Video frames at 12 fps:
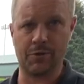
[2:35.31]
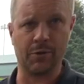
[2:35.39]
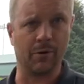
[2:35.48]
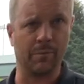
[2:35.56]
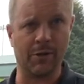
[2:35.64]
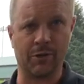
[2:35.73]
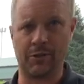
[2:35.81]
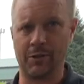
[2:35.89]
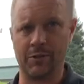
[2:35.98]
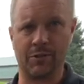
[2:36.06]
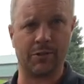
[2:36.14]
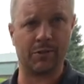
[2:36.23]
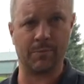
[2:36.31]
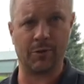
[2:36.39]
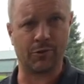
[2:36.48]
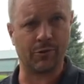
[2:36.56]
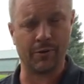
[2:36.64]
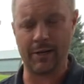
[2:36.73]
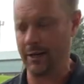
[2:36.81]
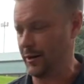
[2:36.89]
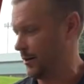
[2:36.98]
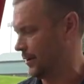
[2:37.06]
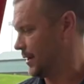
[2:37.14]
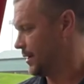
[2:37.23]
Zero emissions, it's much
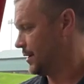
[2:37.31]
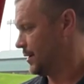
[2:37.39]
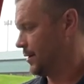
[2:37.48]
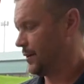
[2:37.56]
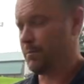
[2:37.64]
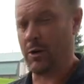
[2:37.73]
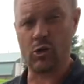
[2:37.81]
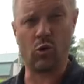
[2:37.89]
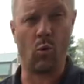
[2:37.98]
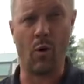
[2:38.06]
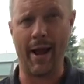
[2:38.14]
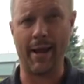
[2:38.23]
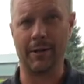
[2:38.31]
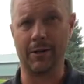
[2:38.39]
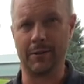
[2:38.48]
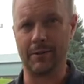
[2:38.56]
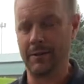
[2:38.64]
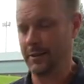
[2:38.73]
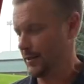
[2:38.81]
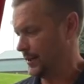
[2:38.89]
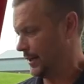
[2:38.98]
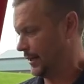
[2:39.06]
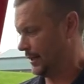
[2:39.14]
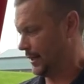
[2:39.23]
greener, much quieter,
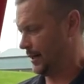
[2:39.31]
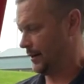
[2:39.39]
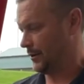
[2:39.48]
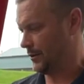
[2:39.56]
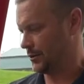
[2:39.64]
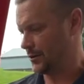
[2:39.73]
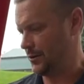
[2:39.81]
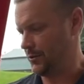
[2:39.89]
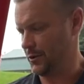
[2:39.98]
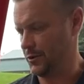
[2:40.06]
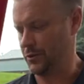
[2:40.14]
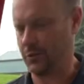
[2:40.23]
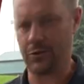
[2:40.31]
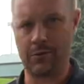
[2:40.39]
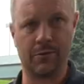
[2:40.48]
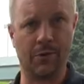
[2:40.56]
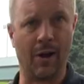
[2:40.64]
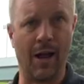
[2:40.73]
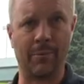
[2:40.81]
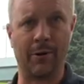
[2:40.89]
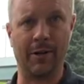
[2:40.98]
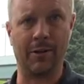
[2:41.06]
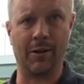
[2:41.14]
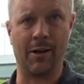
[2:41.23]
and then also you reduce your
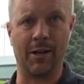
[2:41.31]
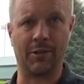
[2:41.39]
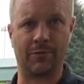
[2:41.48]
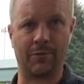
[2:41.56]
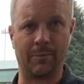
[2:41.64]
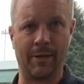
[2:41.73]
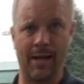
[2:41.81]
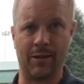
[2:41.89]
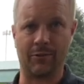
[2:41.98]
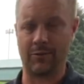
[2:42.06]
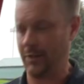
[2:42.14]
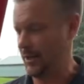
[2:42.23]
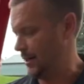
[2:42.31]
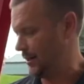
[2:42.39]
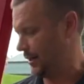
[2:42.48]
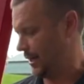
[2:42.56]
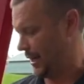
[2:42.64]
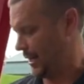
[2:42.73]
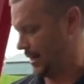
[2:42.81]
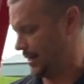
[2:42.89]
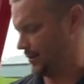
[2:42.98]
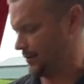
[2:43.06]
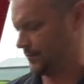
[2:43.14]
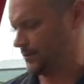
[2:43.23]
operating costs from gasoline and
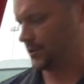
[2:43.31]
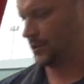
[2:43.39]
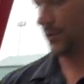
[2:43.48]
just